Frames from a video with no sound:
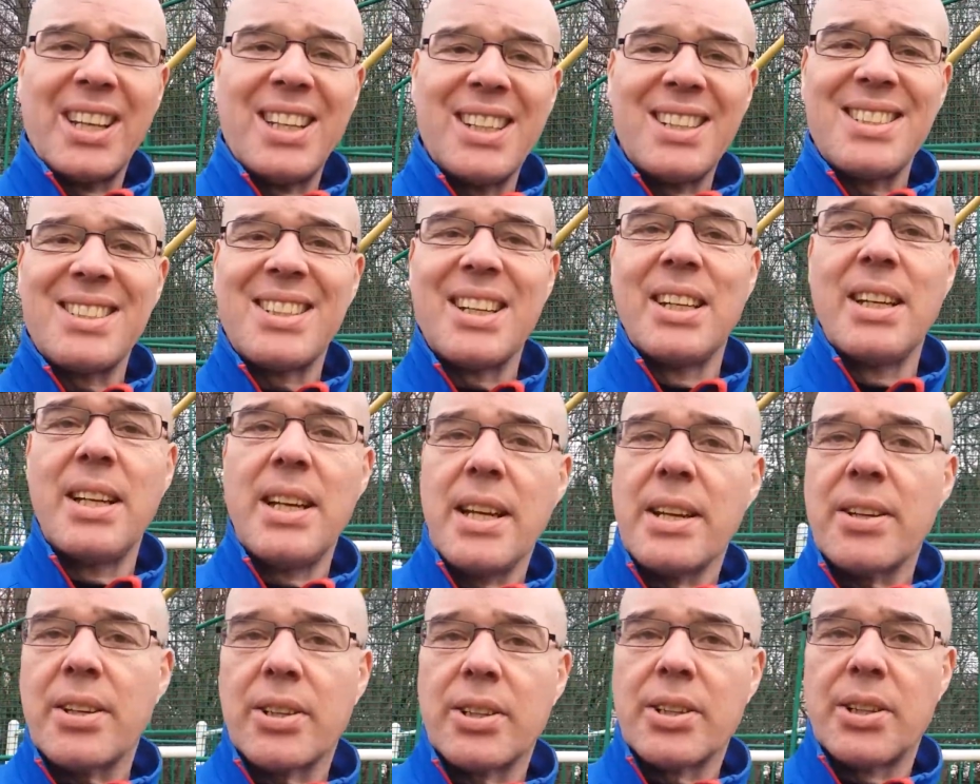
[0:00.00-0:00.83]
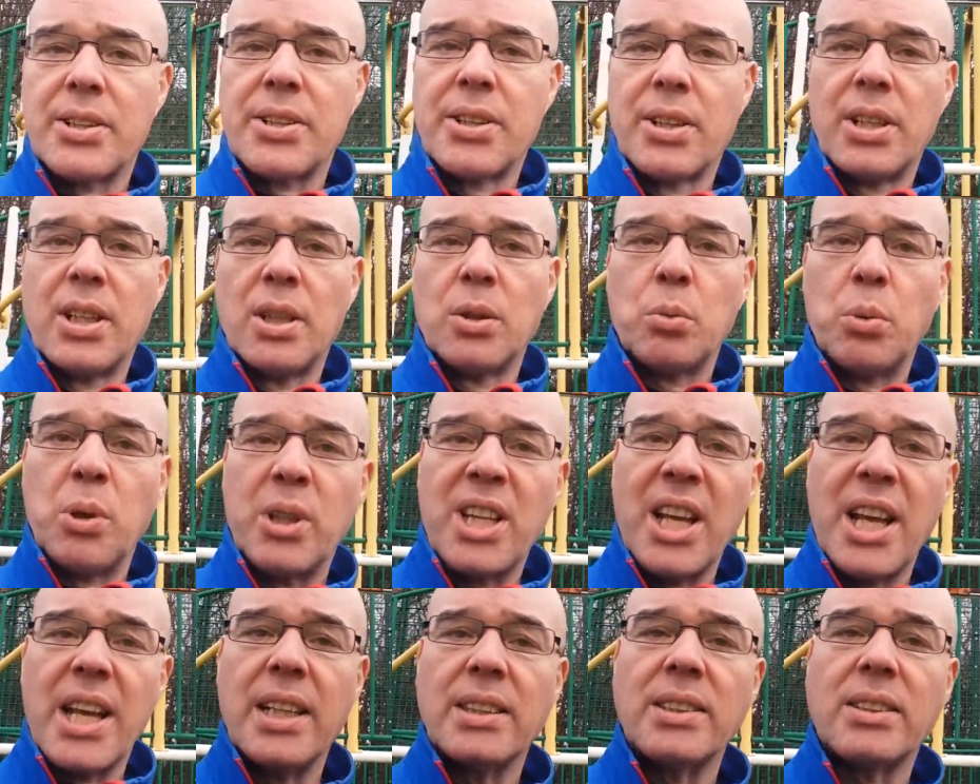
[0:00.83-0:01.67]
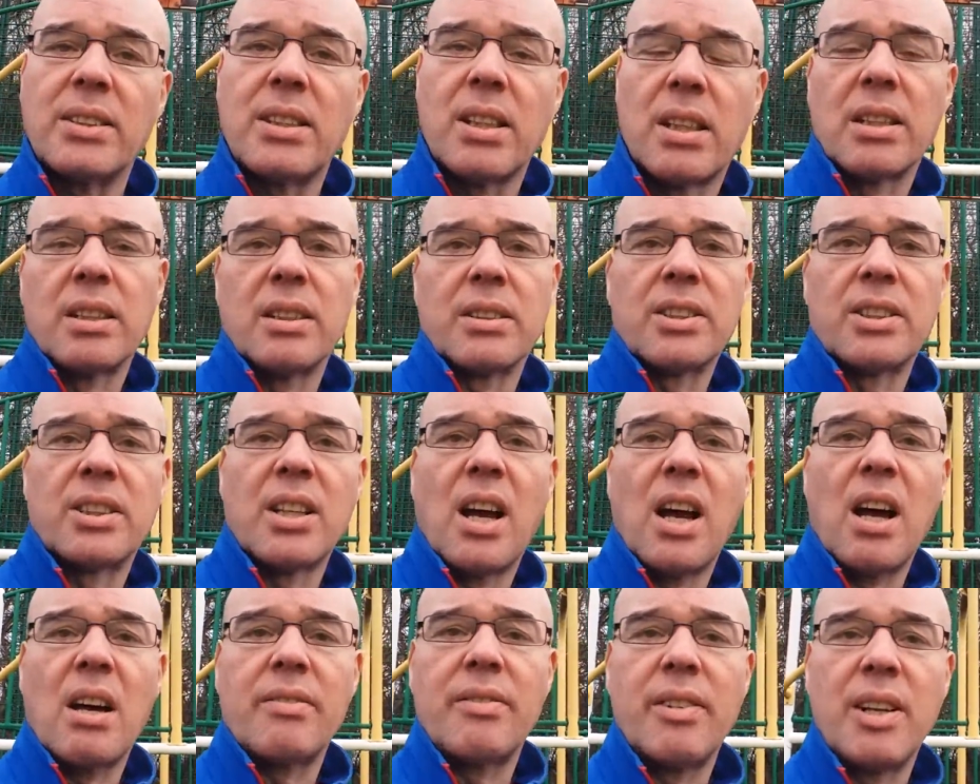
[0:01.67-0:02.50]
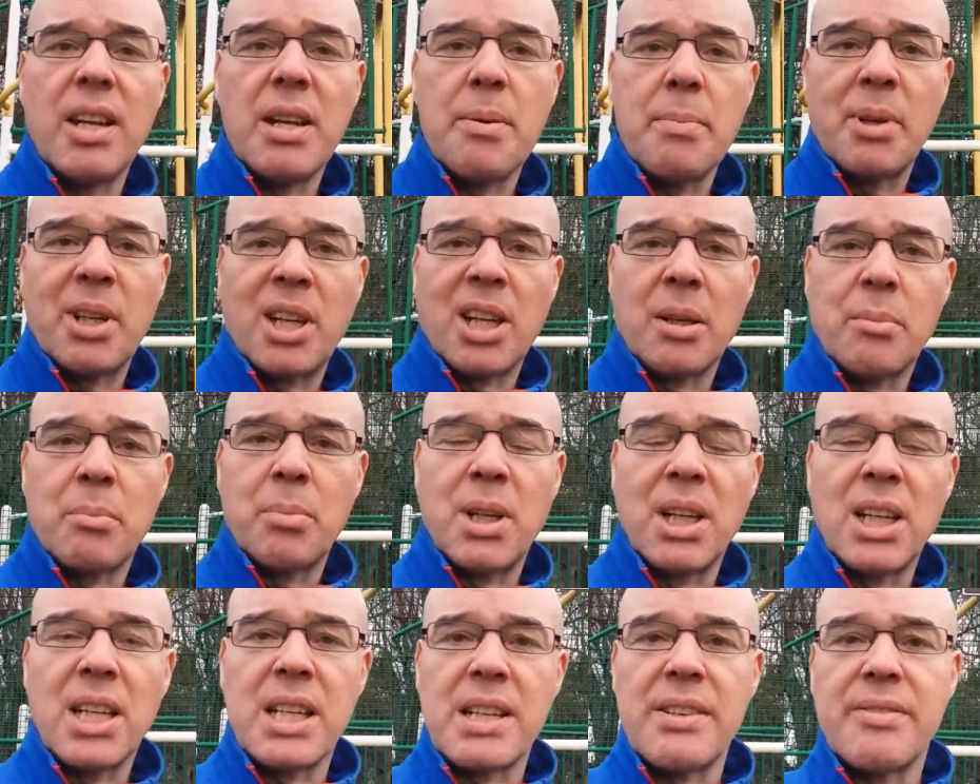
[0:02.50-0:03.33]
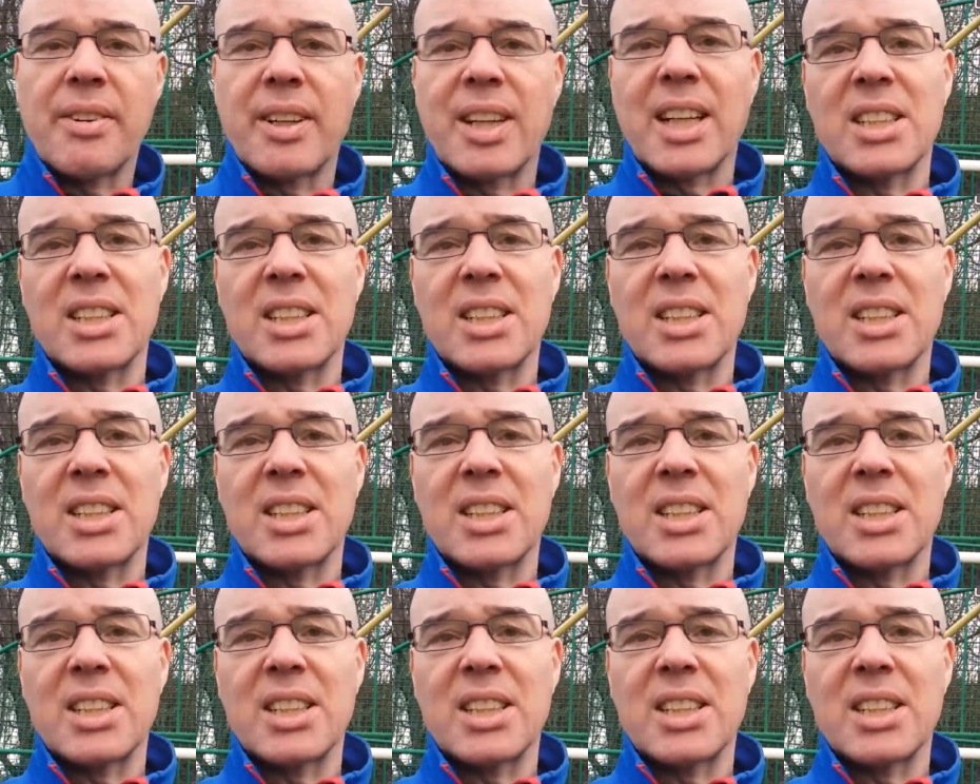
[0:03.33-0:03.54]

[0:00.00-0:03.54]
it is littered with incidents of limiting belief.